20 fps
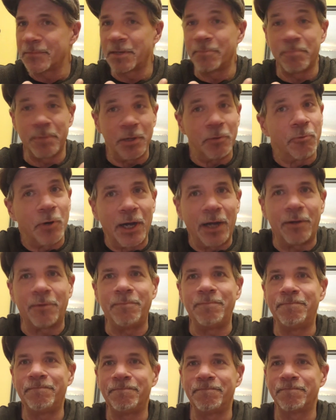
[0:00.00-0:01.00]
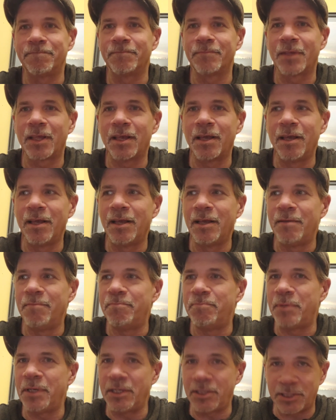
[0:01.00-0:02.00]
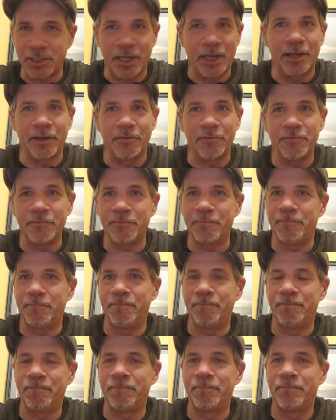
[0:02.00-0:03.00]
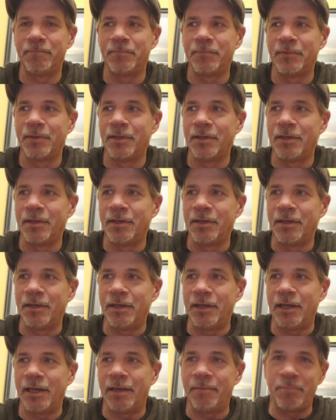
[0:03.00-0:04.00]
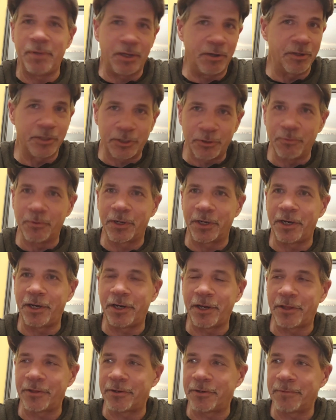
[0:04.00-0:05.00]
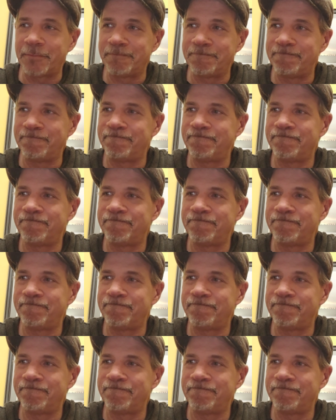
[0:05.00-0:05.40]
be well, be safe, and be good to one another.